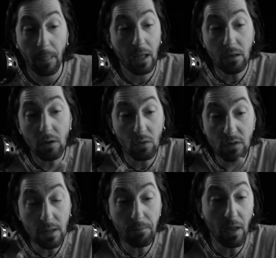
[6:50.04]
And he don't
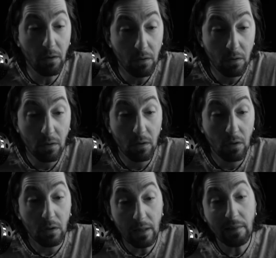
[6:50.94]
sleep then.
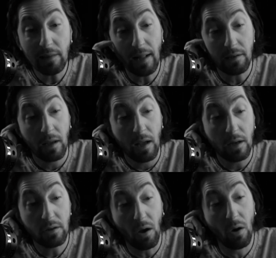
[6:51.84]
Didn't that
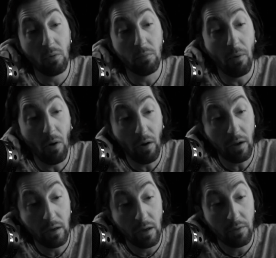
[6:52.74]

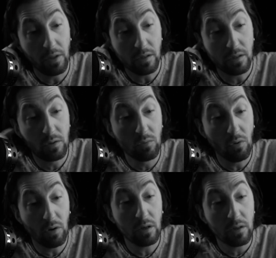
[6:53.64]
doughboy, the
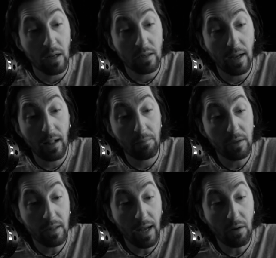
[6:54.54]
steward, tell
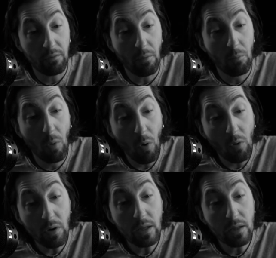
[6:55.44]
me that of a
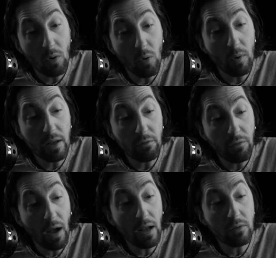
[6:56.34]
morning he always
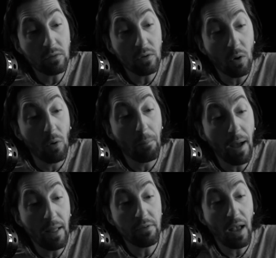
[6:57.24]
finds the old
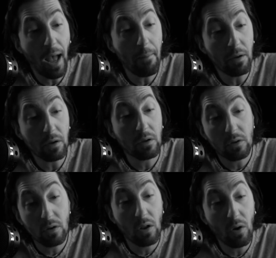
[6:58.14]
man's hammock
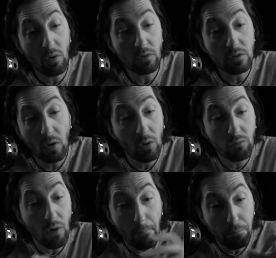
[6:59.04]
clothes all
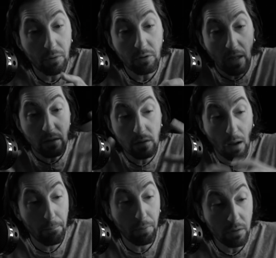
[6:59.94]
rumpled and
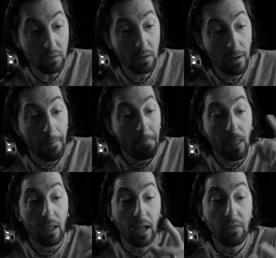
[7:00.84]
tumpled,
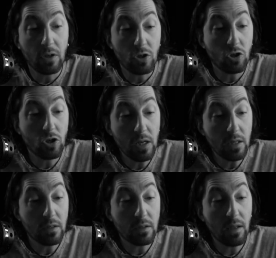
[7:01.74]
and the
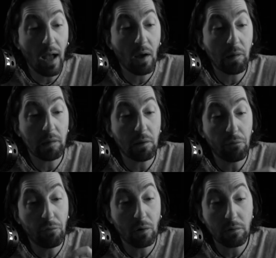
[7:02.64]
sheets down at the
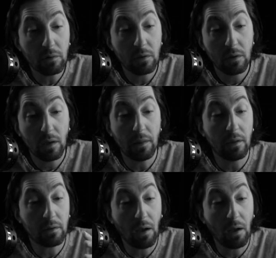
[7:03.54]
foot, and the